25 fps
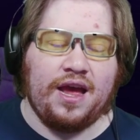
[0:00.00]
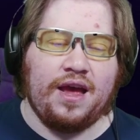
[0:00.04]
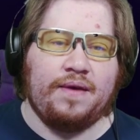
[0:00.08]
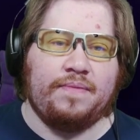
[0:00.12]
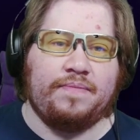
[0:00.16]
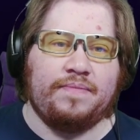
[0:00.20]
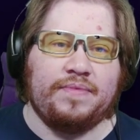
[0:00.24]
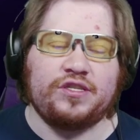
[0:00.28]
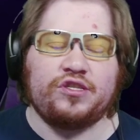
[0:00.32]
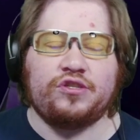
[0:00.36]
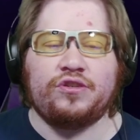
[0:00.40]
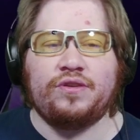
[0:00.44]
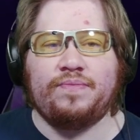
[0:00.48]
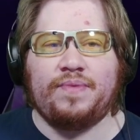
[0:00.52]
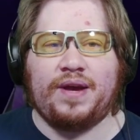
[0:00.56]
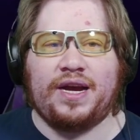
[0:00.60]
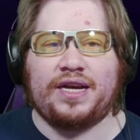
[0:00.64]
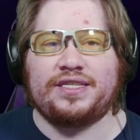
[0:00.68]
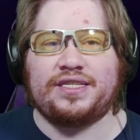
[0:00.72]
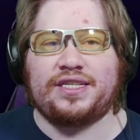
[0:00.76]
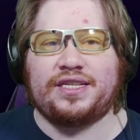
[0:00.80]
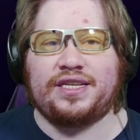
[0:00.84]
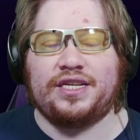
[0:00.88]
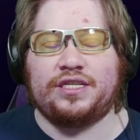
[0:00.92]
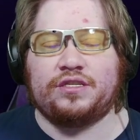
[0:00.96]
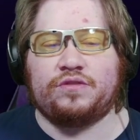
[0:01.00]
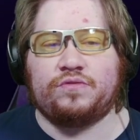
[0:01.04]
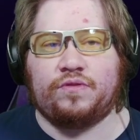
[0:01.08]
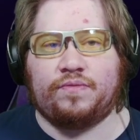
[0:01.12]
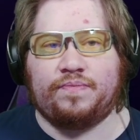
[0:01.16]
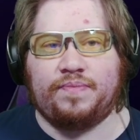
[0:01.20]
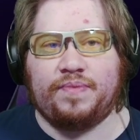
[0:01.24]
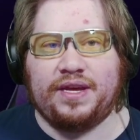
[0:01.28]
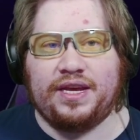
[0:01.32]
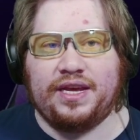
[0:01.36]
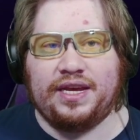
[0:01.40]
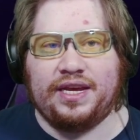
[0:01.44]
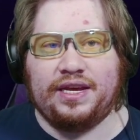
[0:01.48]
Mystery Masochist will
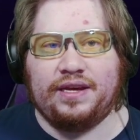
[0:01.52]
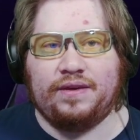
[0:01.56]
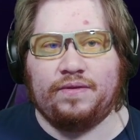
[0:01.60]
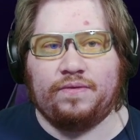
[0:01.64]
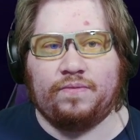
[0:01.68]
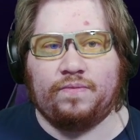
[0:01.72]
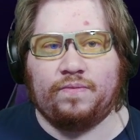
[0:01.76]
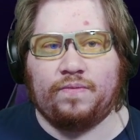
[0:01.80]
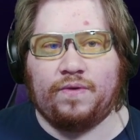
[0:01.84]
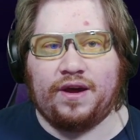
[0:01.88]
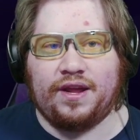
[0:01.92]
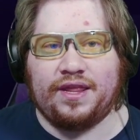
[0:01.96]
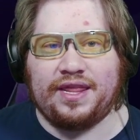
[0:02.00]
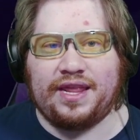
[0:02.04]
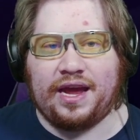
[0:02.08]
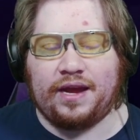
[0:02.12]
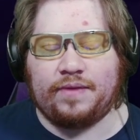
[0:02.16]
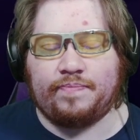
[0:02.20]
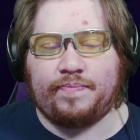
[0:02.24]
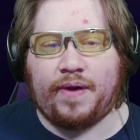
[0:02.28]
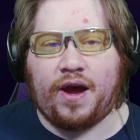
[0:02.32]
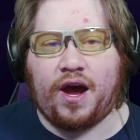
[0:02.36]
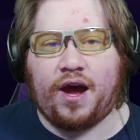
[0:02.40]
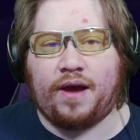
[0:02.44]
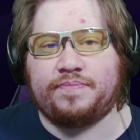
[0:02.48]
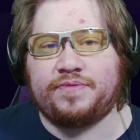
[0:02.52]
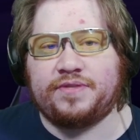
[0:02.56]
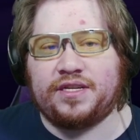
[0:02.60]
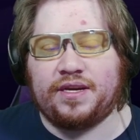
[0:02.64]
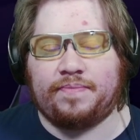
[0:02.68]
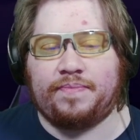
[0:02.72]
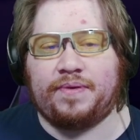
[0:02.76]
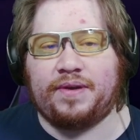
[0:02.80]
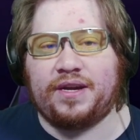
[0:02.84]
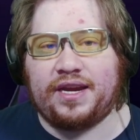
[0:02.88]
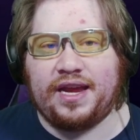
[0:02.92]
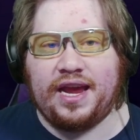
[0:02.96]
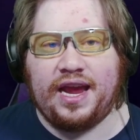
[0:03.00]
be one that pops
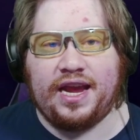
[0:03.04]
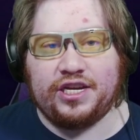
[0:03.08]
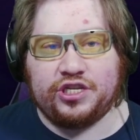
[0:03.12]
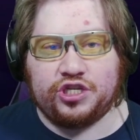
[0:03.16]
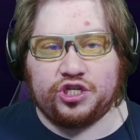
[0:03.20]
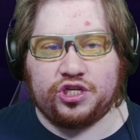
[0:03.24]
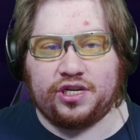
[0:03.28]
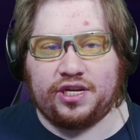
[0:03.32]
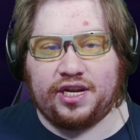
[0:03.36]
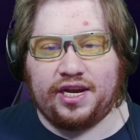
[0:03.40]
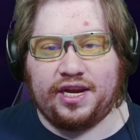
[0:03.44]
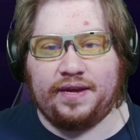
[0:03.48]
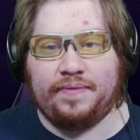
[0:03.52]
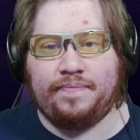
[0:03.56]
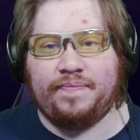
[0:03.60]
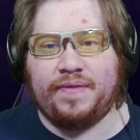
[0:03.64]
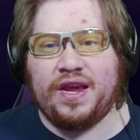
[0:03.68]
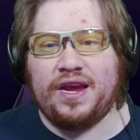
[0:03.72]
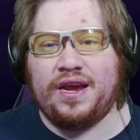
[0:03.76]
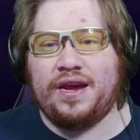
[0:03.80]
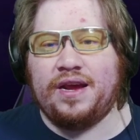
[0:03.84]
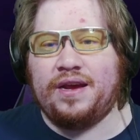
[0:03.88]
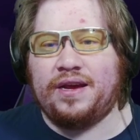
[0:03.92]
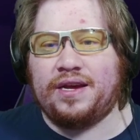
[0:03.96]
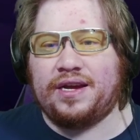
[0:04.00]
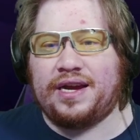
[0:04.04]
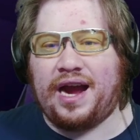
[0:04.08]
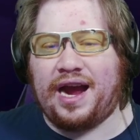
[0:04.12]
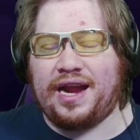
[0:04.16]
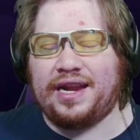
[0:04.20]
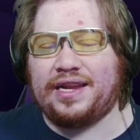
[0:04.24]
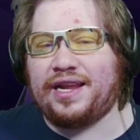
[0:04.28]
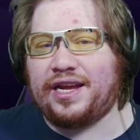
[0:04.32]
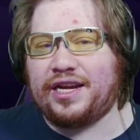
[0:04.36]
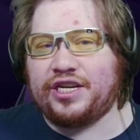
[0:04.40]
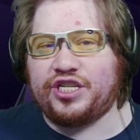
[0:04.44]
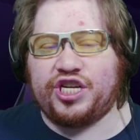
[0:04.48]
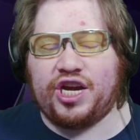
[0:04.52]
up occasionally. Kind
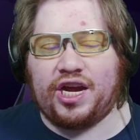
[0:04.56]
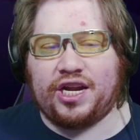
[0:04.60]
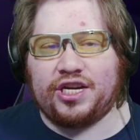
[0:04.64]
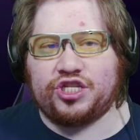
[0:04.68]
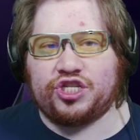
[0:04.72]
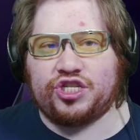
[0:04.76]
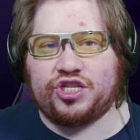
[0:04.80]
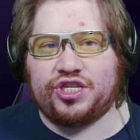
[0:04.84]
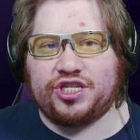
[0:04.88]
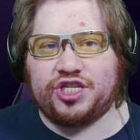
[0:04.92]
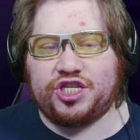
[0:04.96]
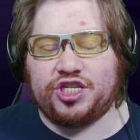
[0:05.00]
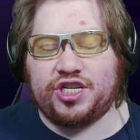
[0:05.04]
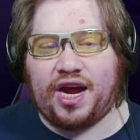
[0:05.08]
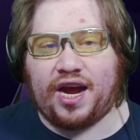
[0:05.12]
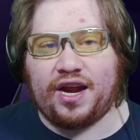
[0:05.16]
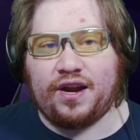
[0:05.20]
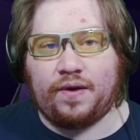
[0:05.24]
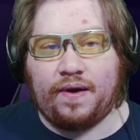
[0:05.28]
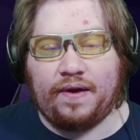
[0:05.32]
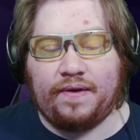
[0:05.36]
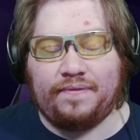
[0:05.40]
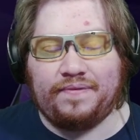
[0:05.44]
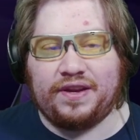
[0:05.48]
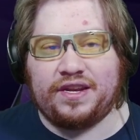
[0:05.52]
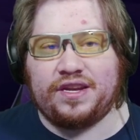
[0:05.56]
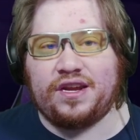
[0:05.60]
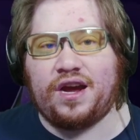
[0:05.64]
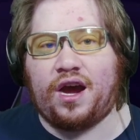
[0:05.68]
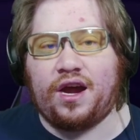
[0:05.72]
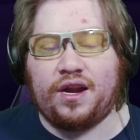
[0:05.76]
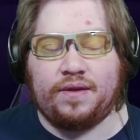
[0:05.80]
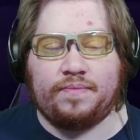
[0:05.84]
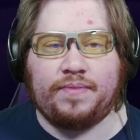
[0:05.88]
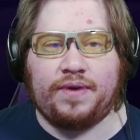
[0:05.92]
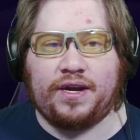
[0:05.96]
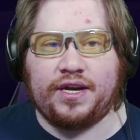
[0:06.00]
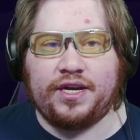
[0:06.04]
of like Challenge Edition, I don't have a ton
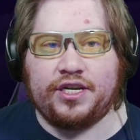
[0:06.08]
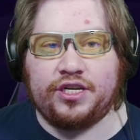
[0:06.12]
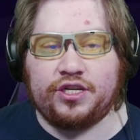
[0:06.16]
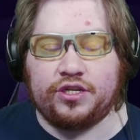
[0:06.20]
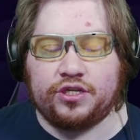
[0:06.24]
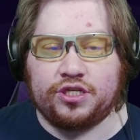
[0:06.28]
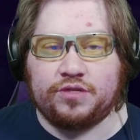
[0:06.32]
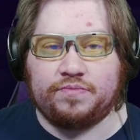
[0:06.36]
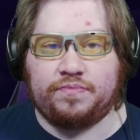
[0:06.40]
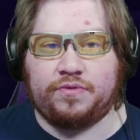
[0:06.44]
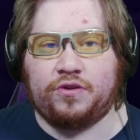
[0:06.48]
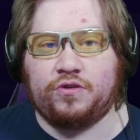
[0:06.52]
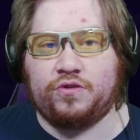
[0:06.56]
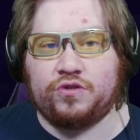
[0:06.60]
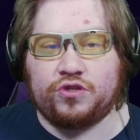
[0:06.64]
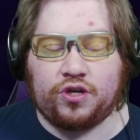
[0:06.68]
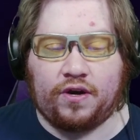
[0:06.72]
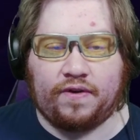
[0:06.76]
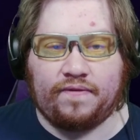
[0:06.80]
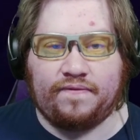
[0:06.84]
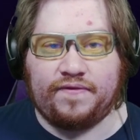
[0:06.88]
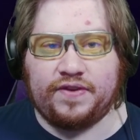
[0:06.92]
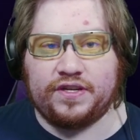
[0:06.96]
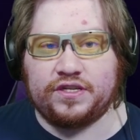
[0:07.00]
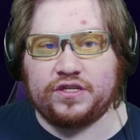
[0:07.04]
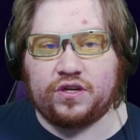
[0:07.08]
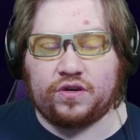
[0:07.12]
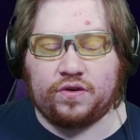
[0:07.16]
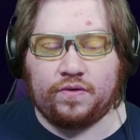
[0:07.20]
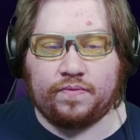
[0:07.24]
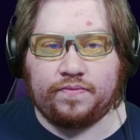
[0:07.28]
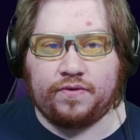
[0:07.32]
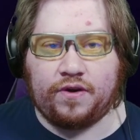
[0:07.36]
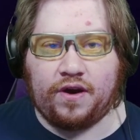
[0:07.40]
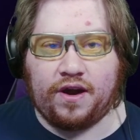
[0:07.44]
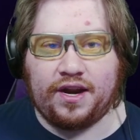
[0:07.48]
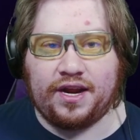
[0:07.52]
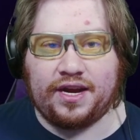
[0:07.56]
of money to splurge on physical
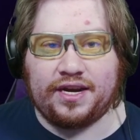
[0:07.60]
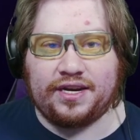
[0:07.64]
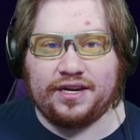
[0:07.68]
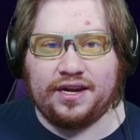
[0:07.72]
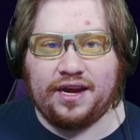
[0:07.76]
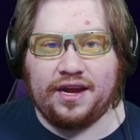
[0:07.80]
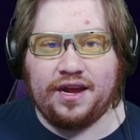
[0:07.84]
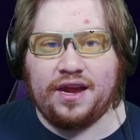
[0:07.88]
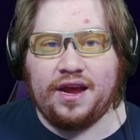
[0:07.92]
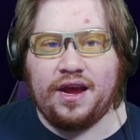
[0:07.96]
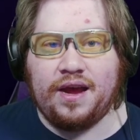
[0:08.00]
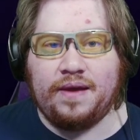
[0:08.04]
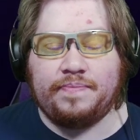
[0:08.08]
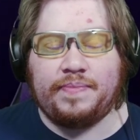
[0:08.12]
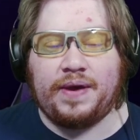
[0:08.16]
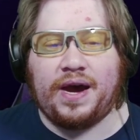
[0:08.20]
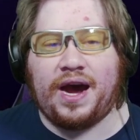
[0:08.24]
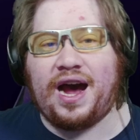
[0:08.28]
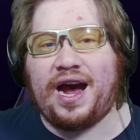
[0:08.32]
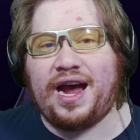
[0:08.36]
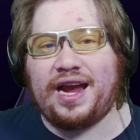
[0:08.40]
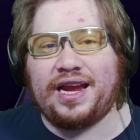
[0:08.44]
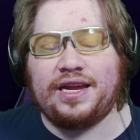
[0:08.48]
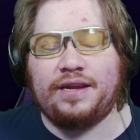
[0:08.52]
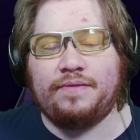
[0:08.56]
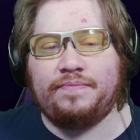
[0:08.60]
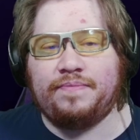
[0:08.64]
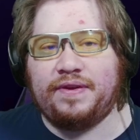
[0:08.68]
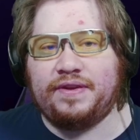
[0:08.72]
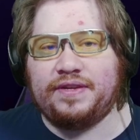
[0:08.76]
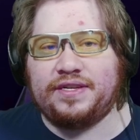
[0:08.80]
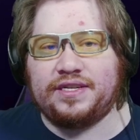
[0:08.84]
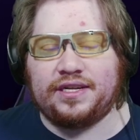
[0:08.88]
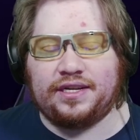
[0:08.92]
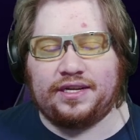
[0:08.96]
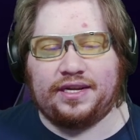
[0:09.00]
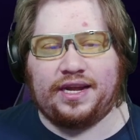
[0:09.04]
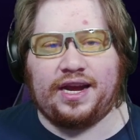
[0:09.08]
product, but I can be
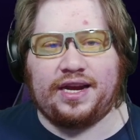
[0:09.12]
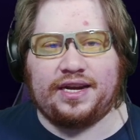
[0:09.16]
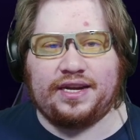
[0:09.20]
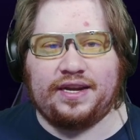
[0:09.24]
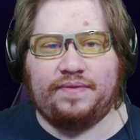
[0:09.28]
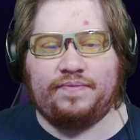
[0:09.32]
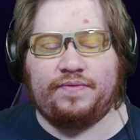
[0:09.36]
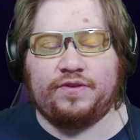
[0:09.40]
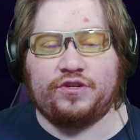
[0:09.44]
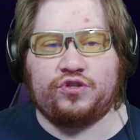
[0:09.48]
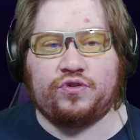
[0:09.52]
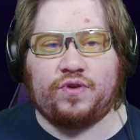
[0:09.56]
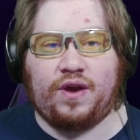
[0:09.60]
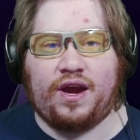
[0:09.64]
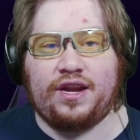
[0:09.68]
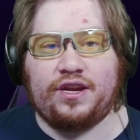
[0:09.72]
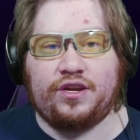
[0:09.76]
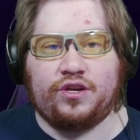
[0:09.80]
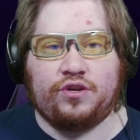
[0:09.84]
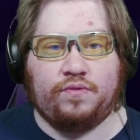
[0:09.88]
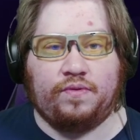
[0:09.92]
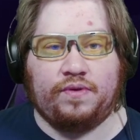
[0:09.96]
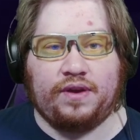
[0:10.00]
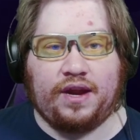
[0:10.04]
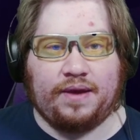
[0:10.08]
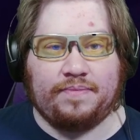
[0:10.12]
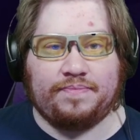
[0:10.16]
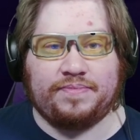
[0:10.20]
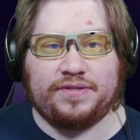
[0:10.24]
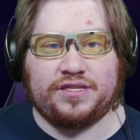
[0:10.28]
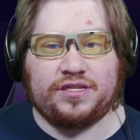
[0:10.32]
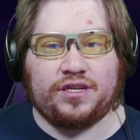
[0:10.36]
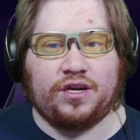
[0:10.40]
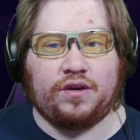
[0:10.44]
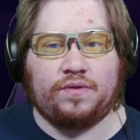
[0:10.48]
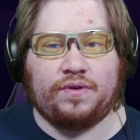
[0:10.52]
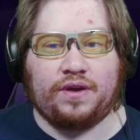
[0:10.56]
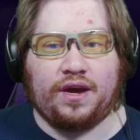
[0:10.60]
selective and try to do an
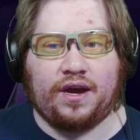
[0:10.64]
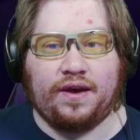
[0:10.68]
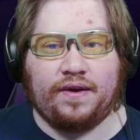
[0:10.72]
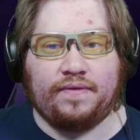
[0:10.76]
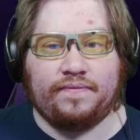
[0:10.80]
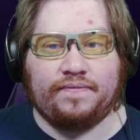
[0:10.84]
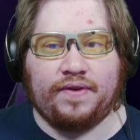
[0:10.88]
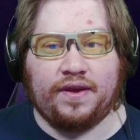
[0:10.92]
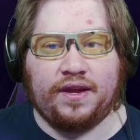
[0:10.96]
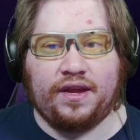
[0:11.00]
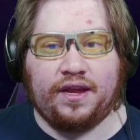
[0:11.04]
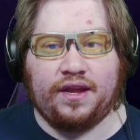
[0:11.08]
episode of